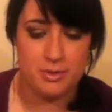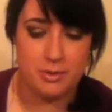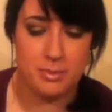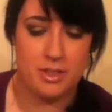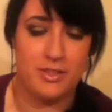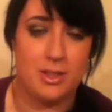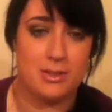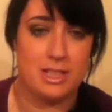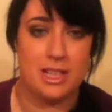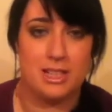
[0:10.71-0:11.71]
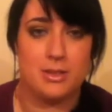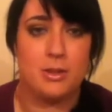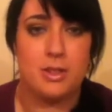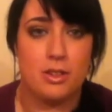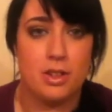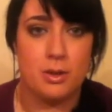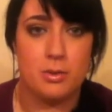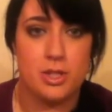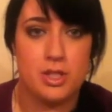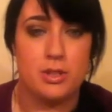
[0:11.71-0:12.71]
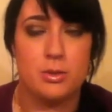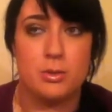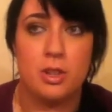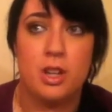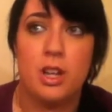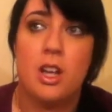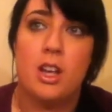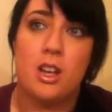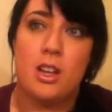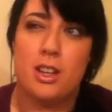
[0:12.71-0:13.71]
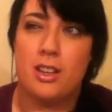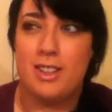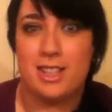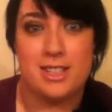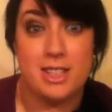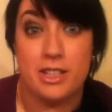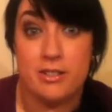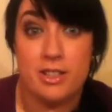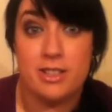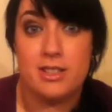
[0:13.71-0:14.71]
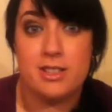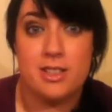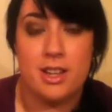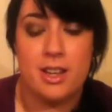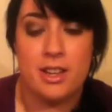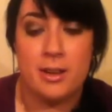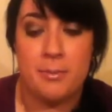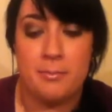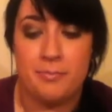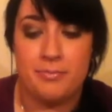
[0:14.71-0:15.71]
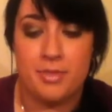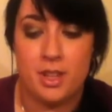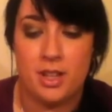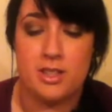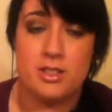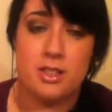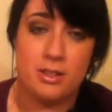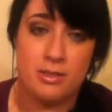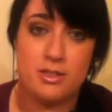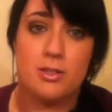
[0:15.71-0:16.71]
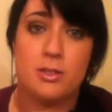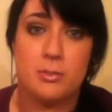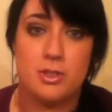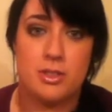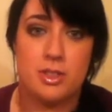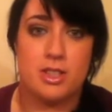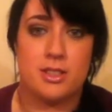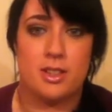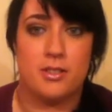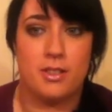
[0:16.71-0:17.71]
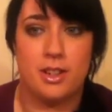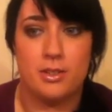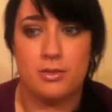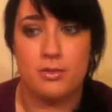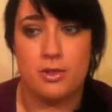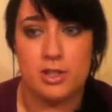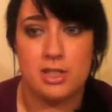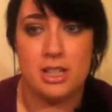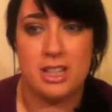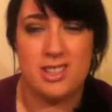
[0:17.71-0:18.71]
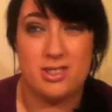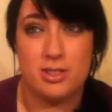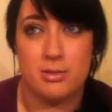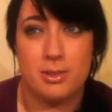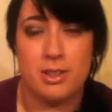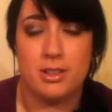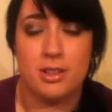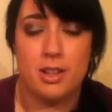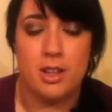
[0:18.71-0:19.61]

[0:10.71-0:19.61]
doing too many videos lately, so I thought I would do kind of like a series. It's all going to be done in this kind of light, and unfortunately it's just the weather.